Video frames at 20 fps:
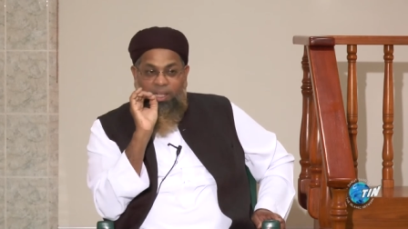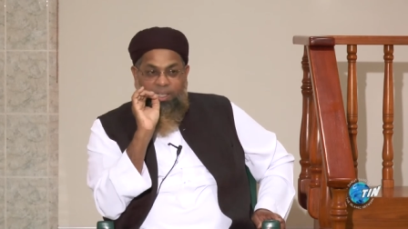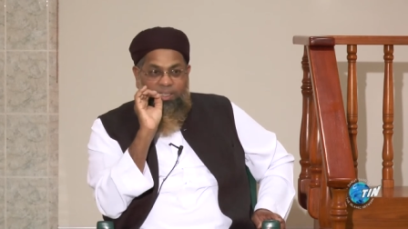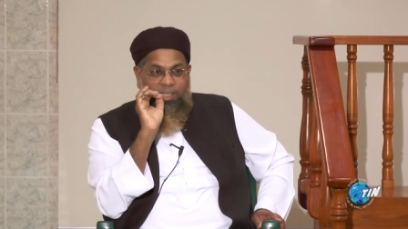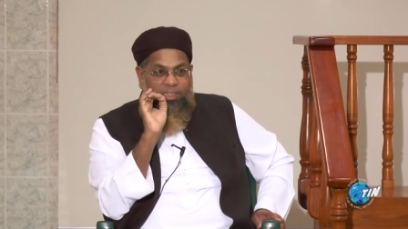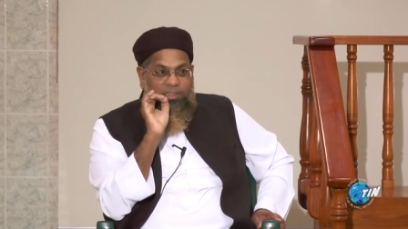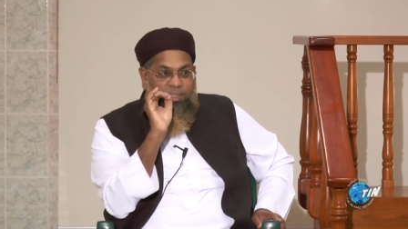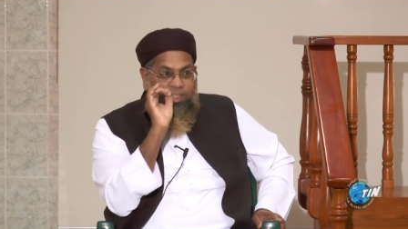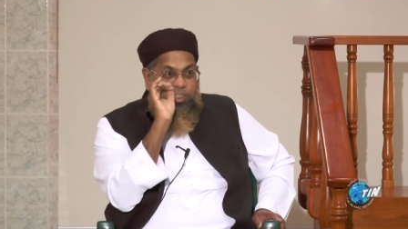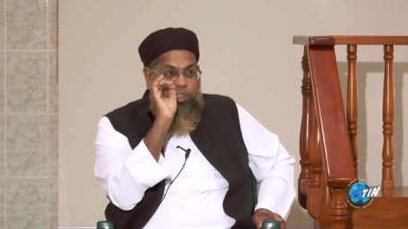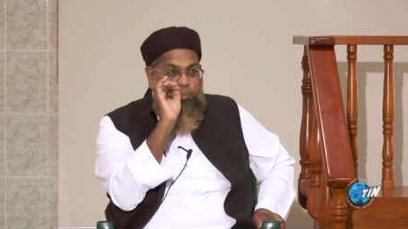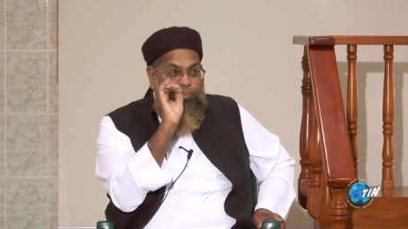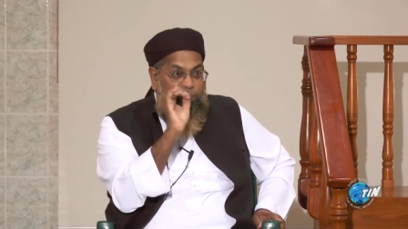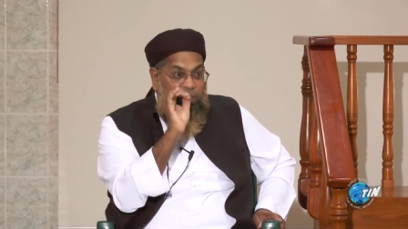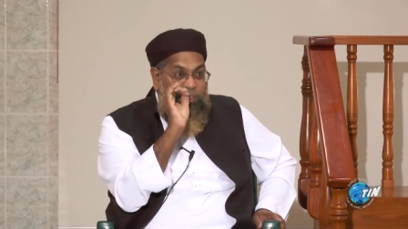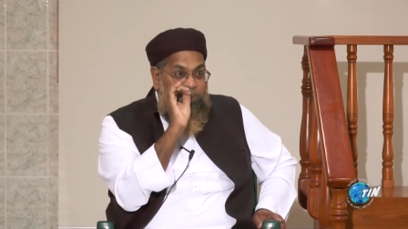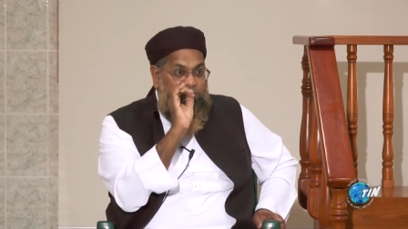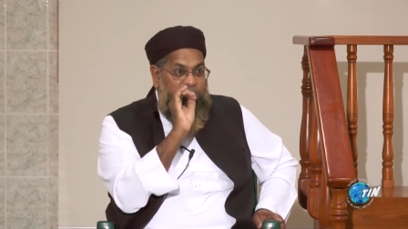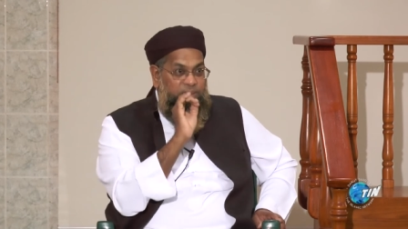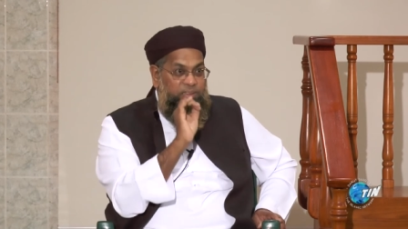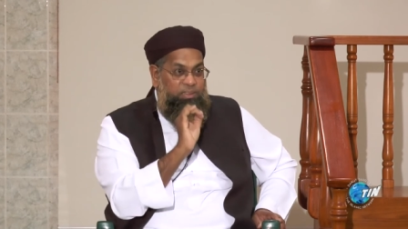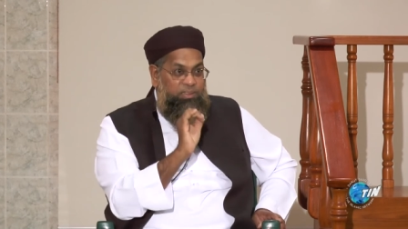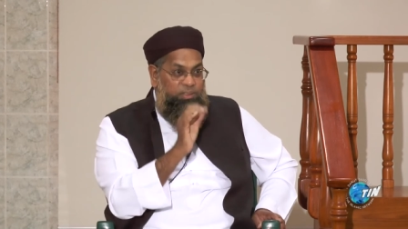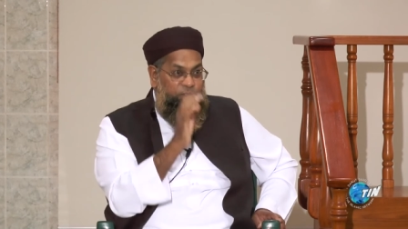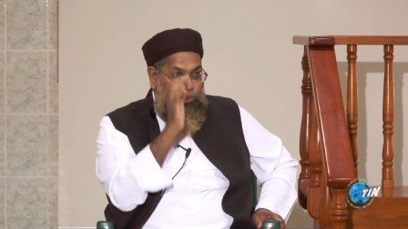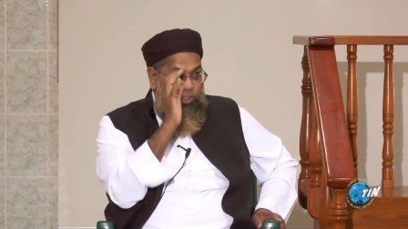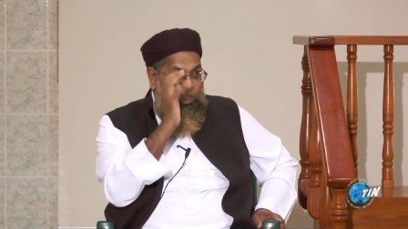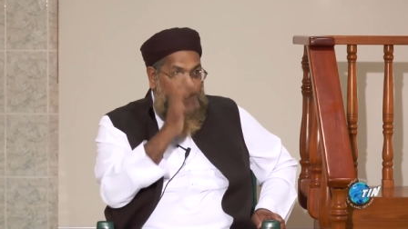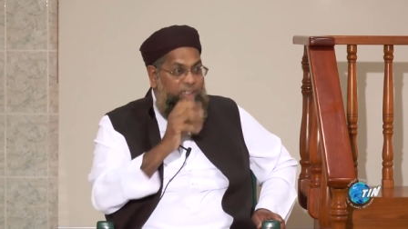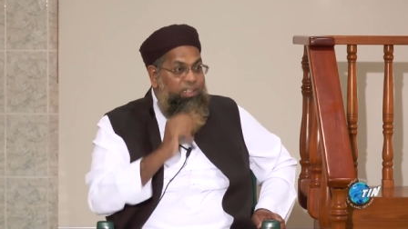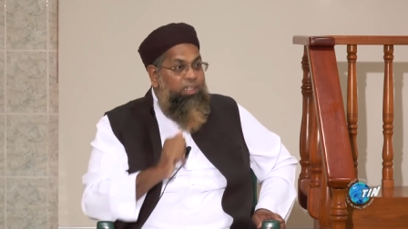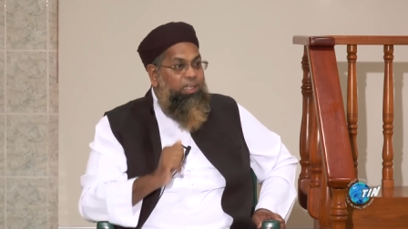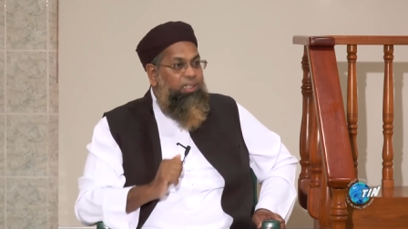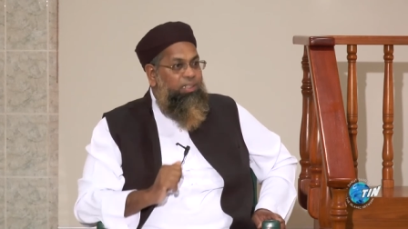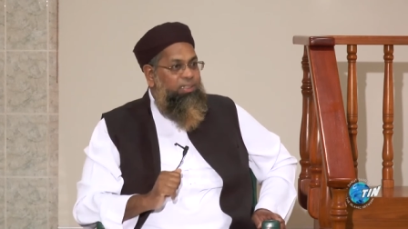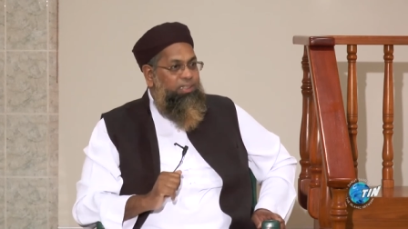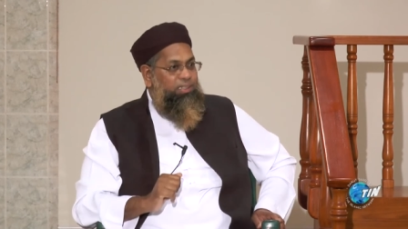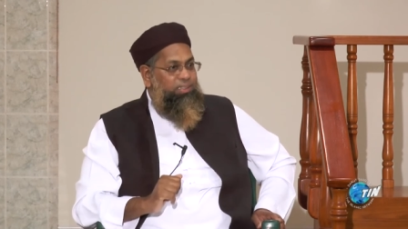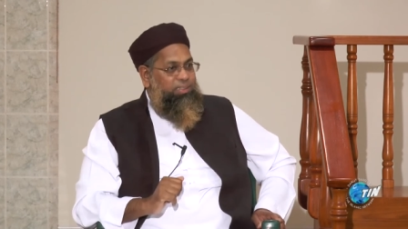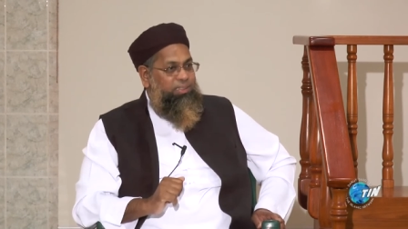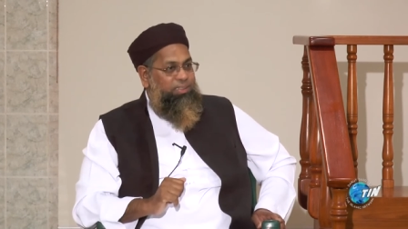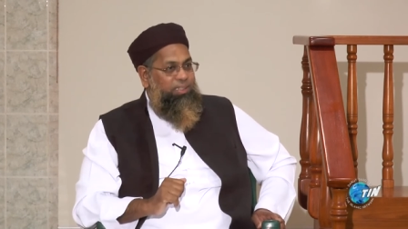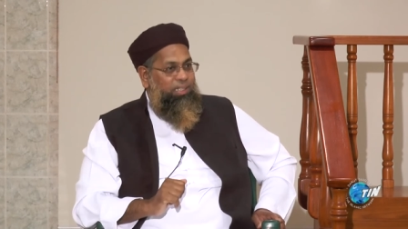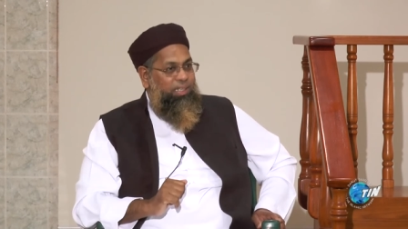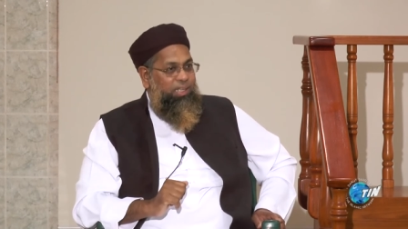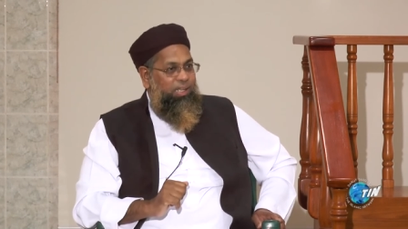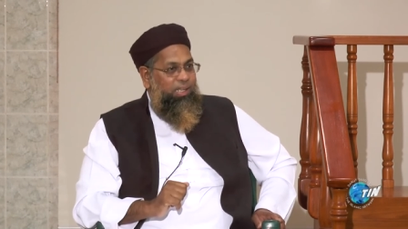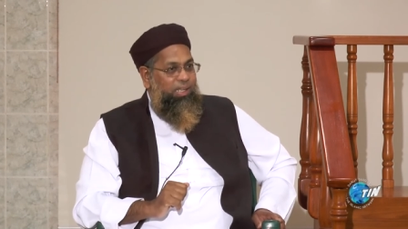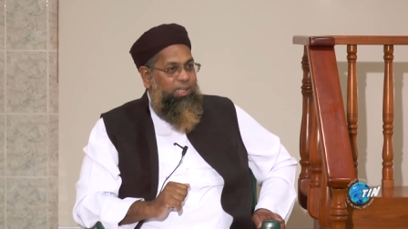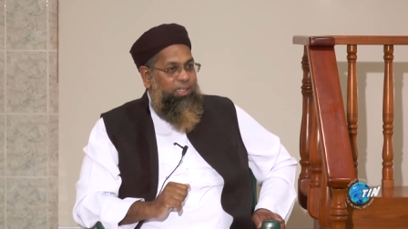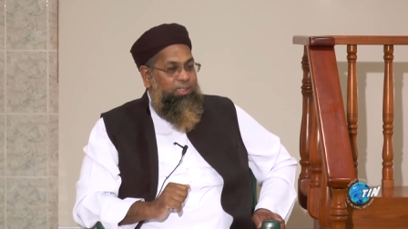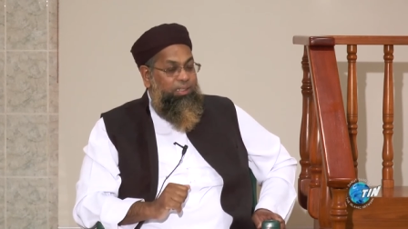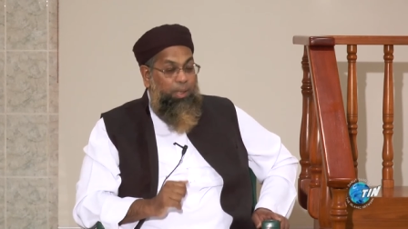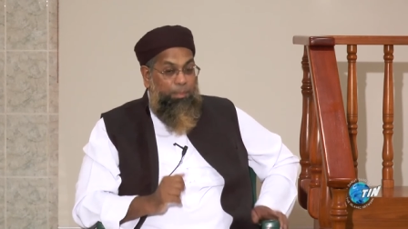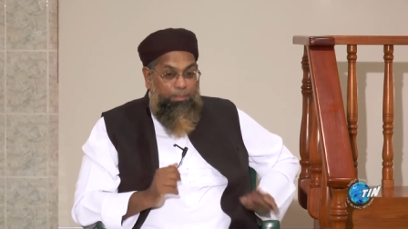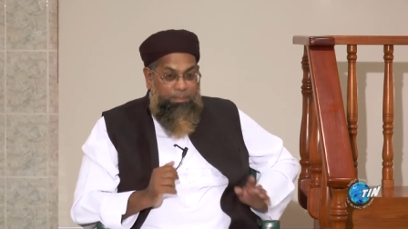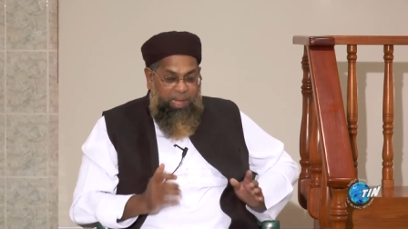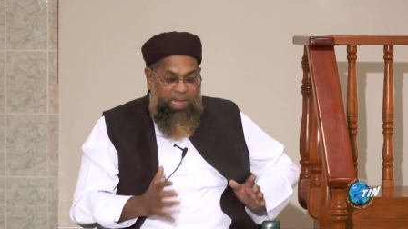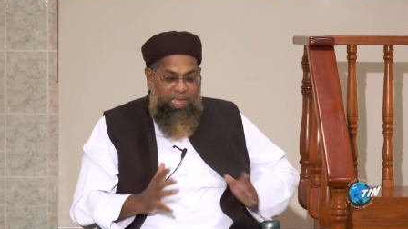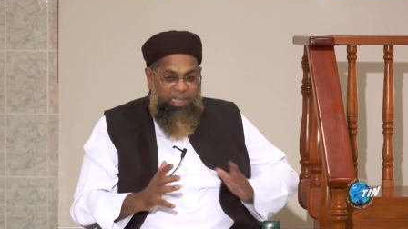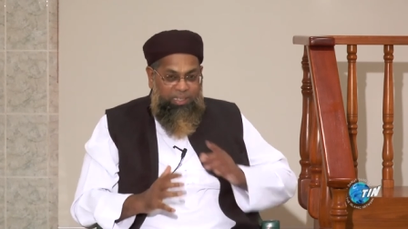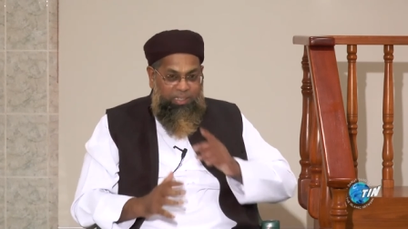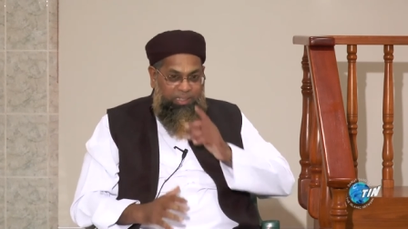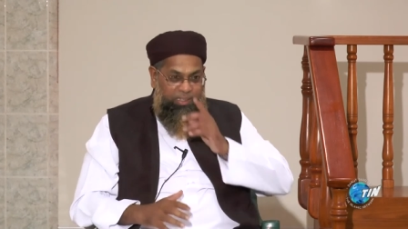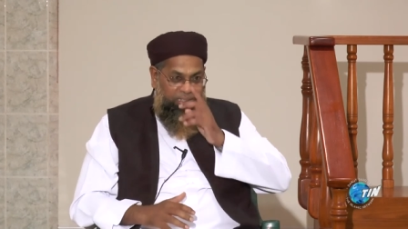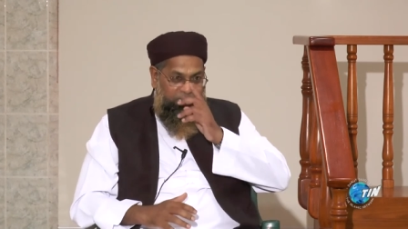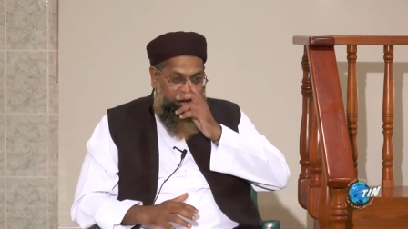that this person, Sahih hadith, the man